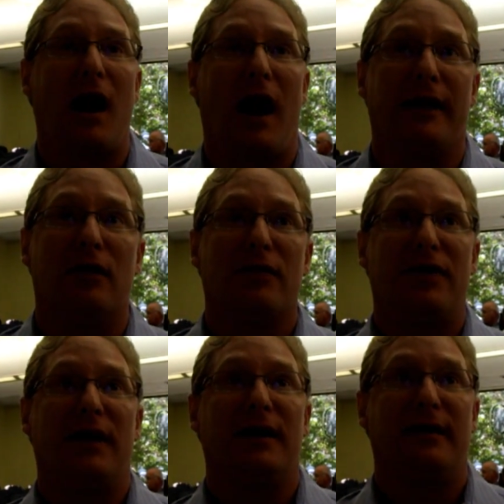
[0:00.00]
I don't
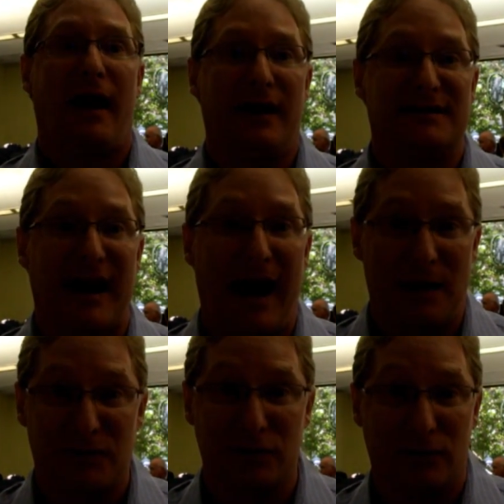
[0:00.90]
think that it's
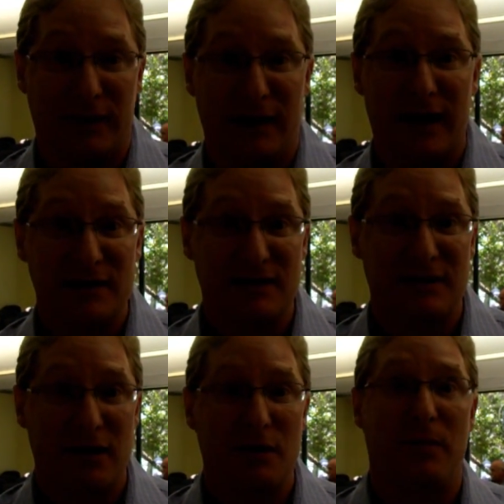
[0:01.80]
absolutely necessary,